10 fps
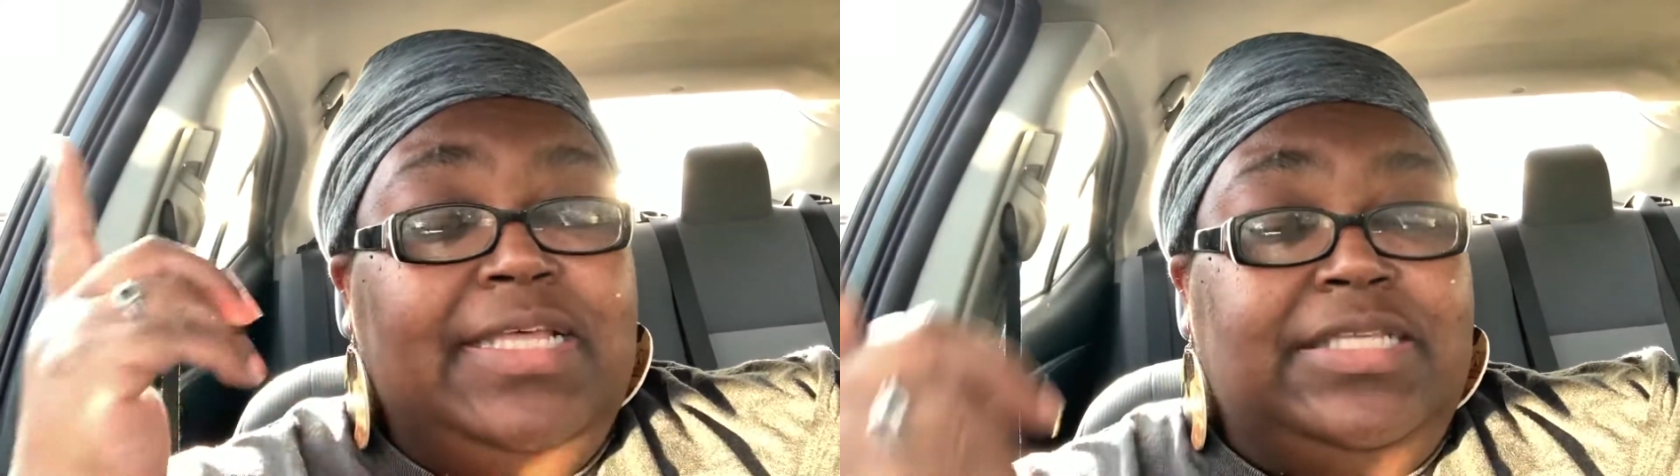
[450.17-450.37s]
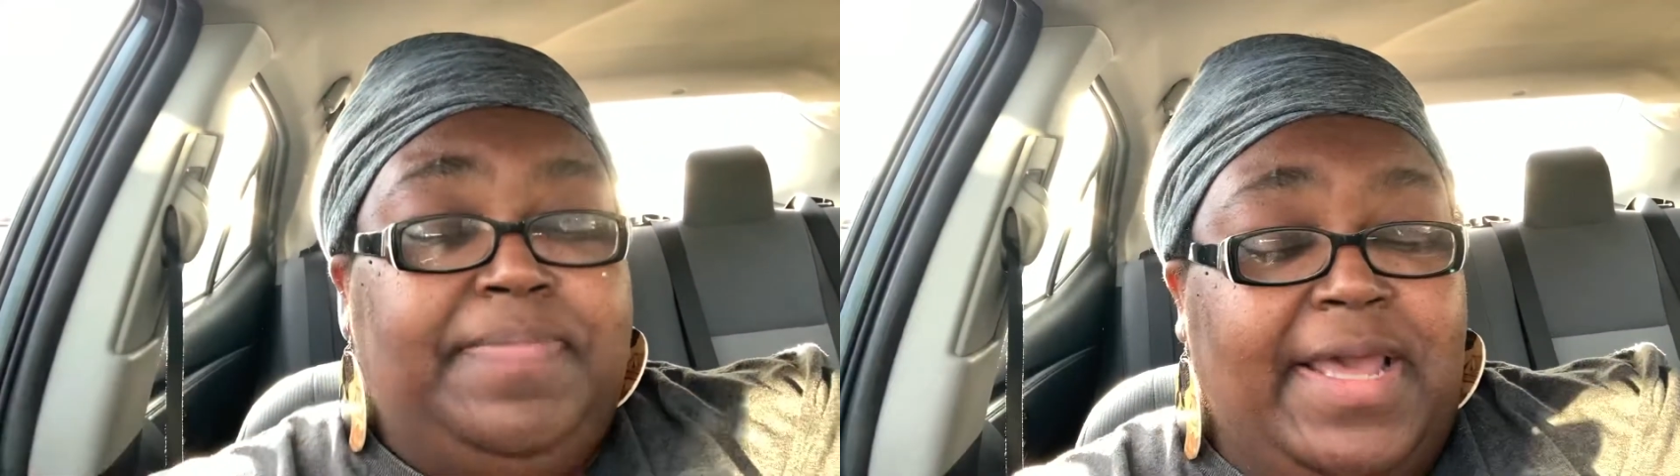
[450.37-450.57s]

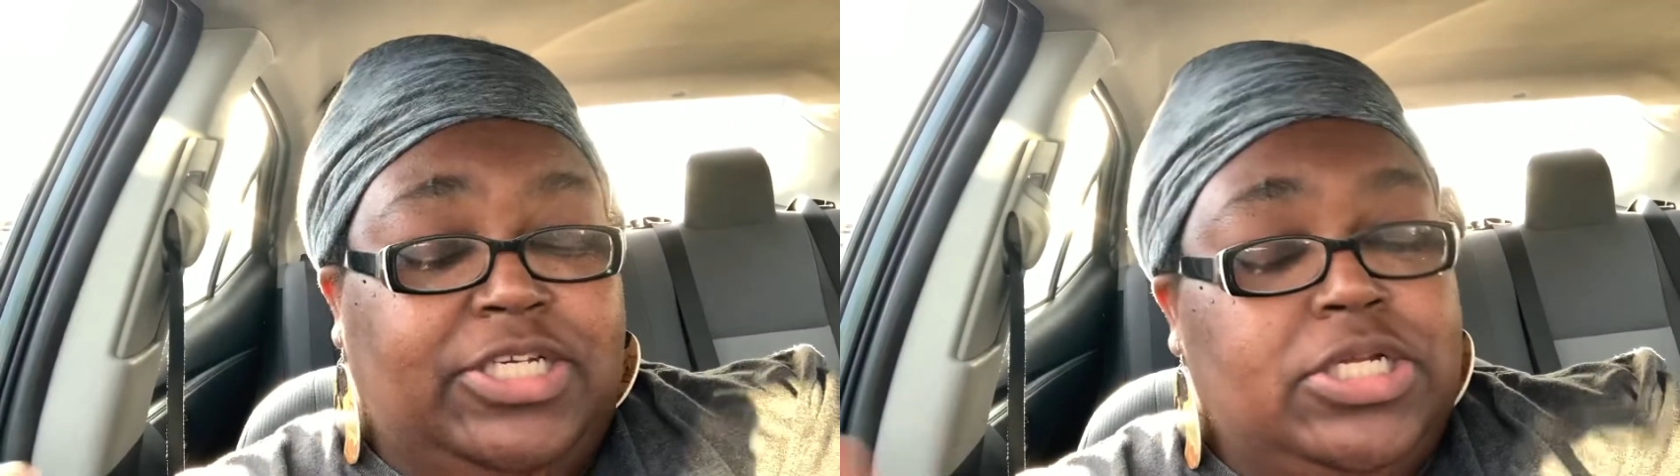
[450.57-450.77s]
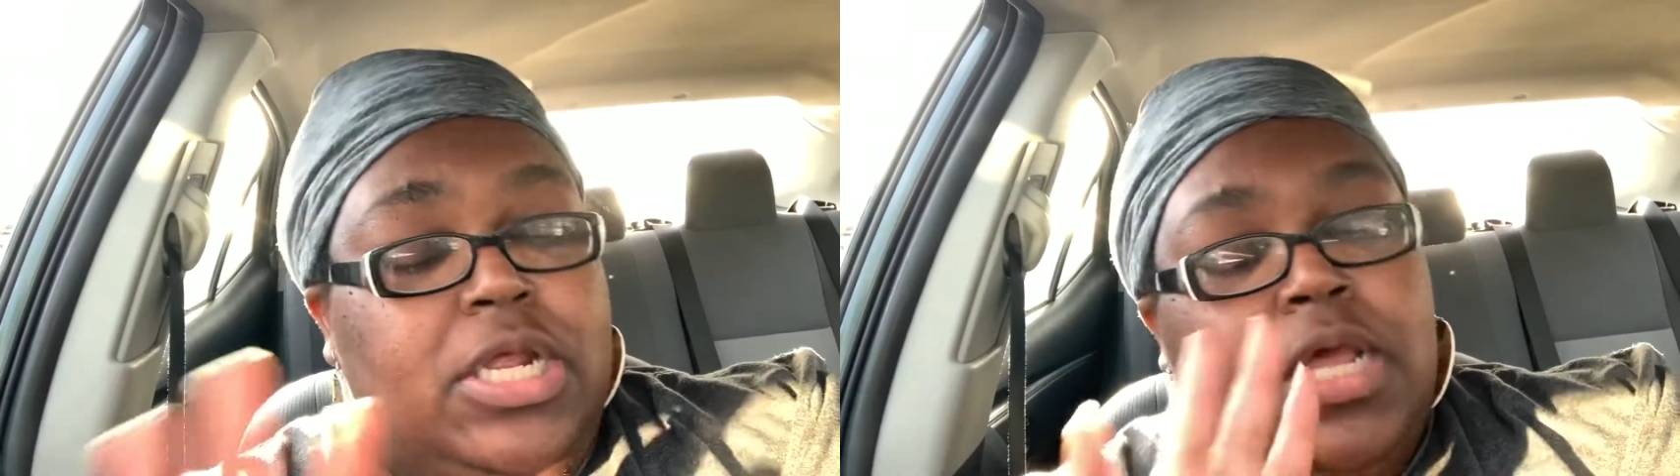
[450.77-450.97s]

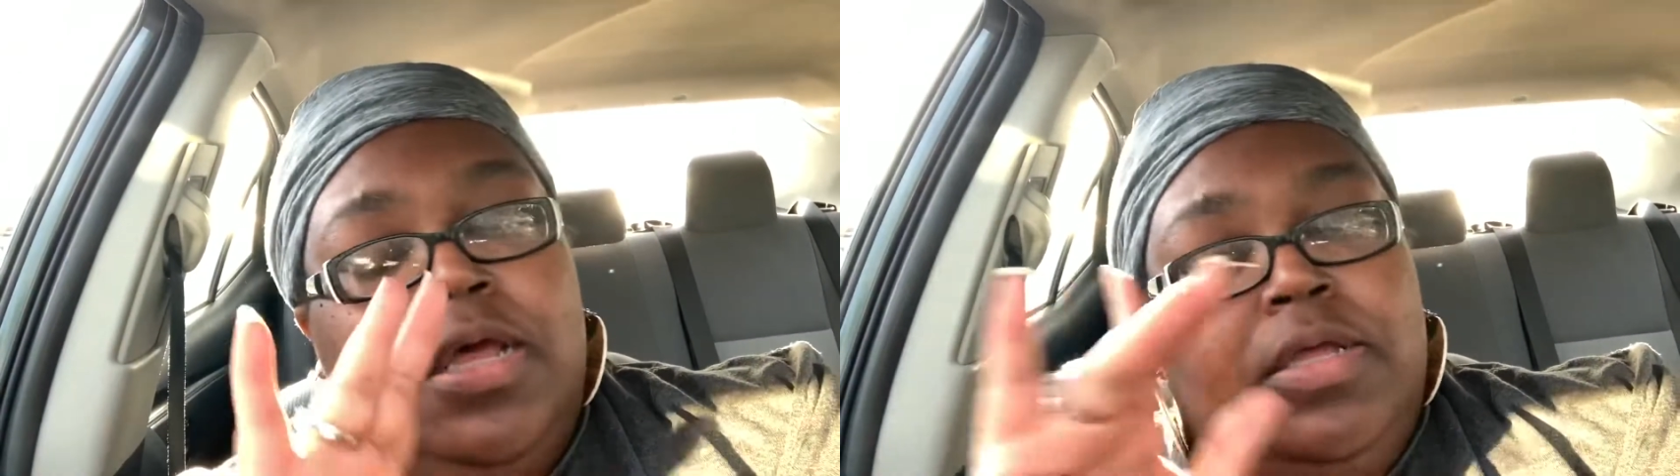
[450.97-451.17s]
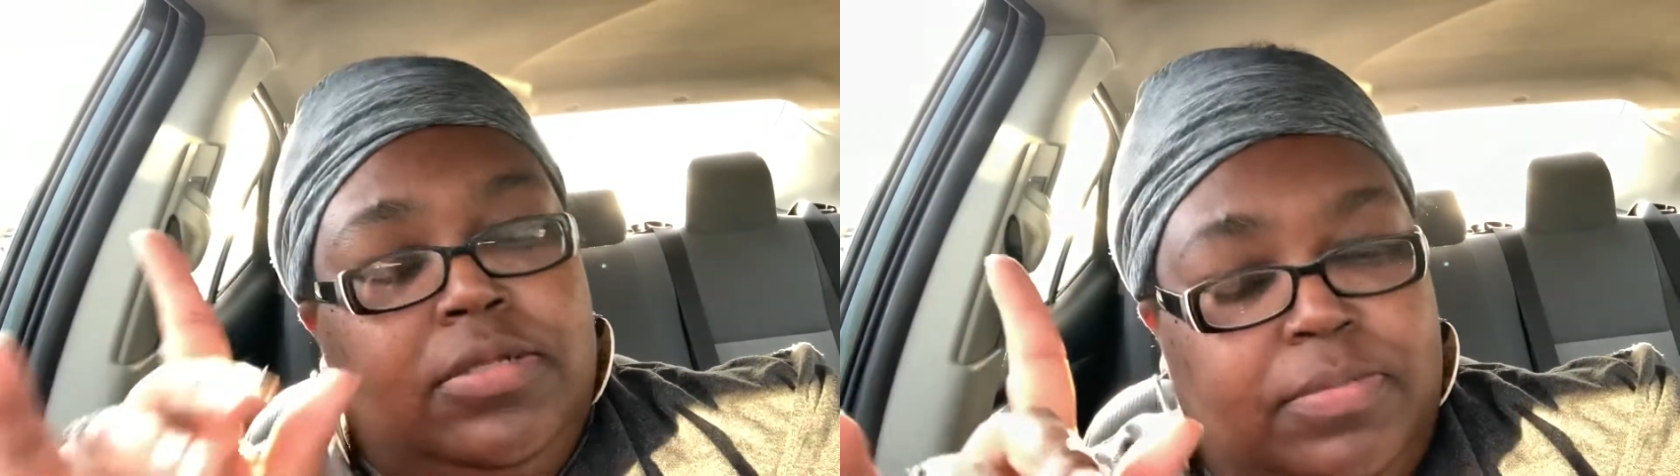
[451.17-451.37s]
inspection.
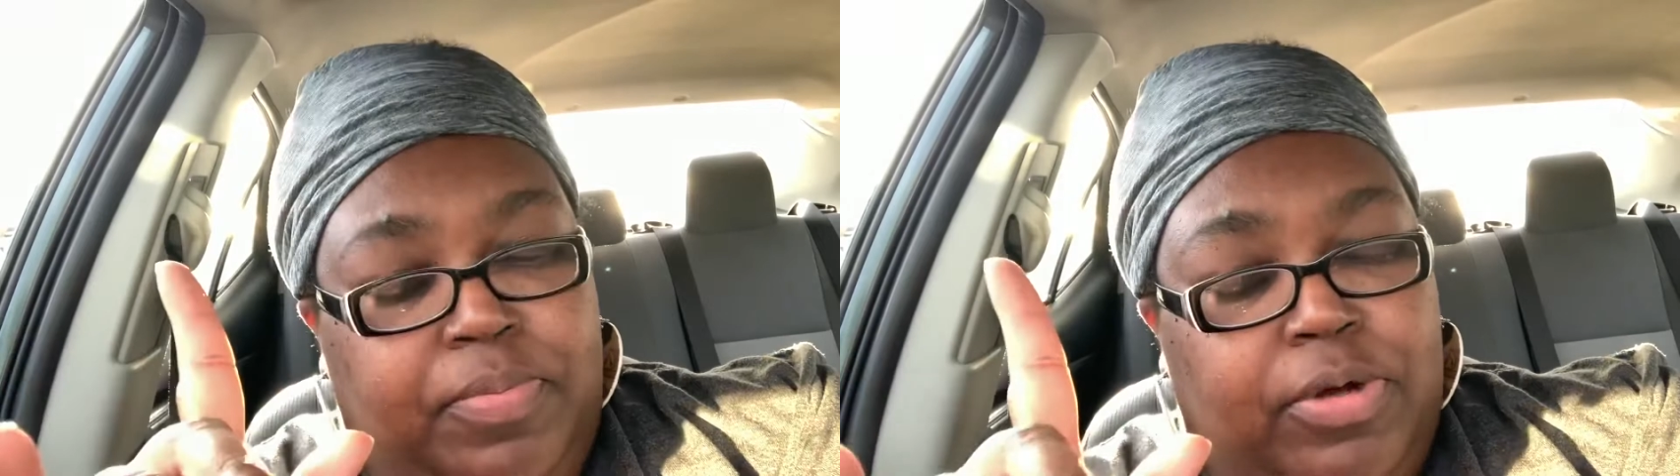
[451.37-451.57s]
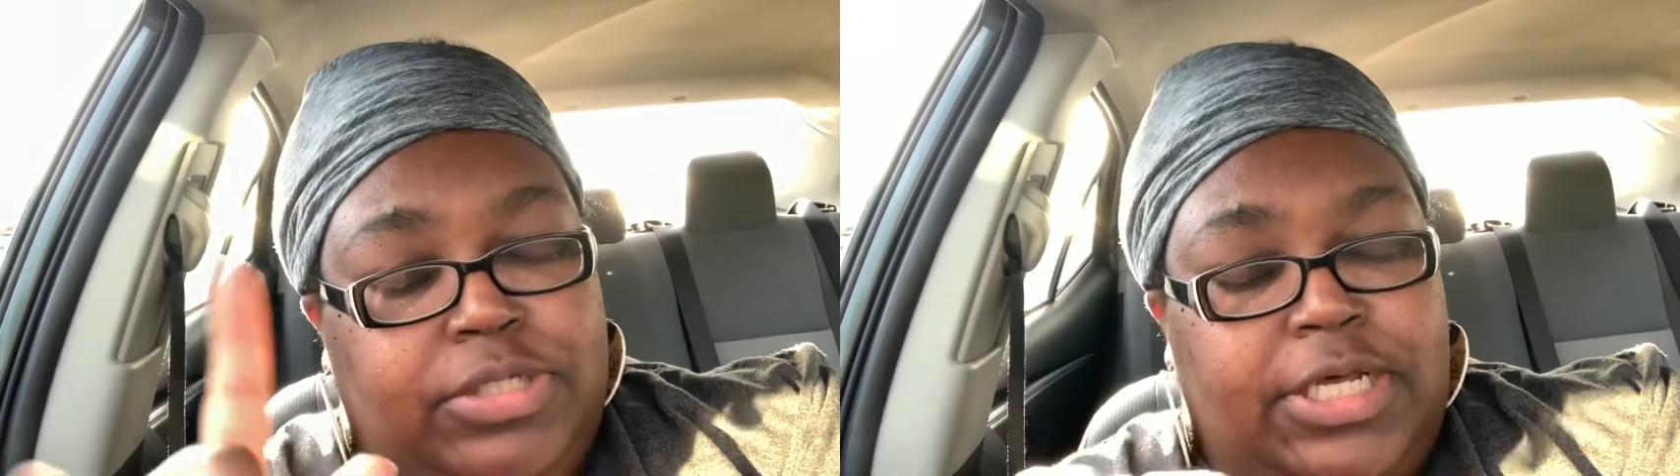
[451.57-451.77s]

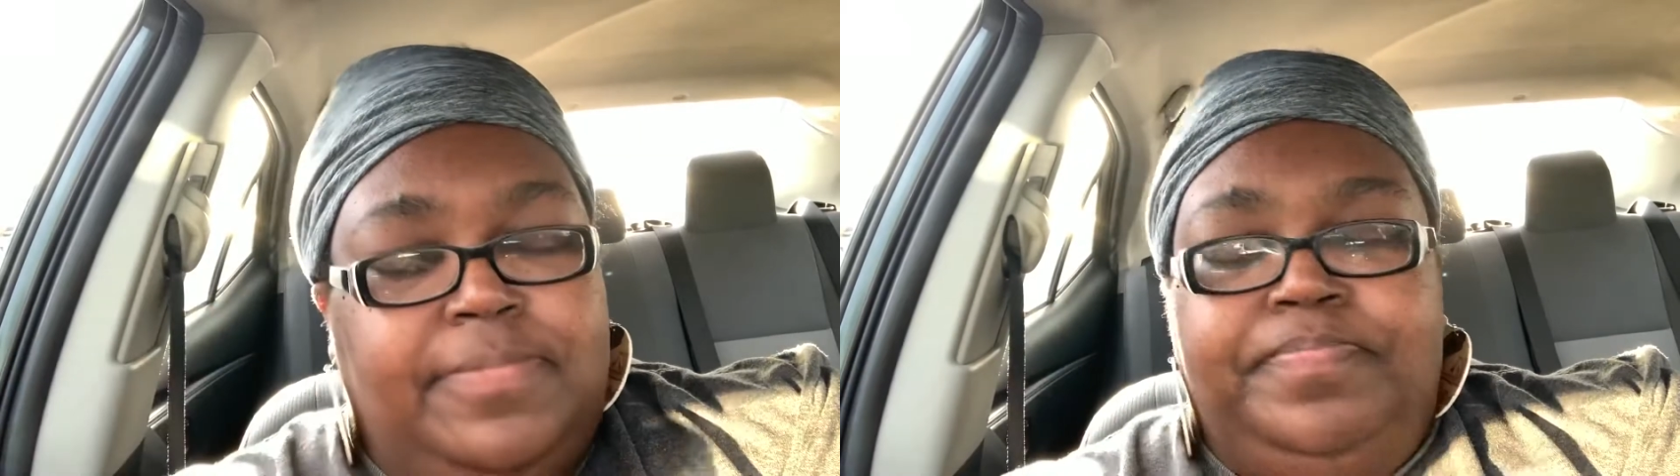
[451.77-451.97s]
Pro tip.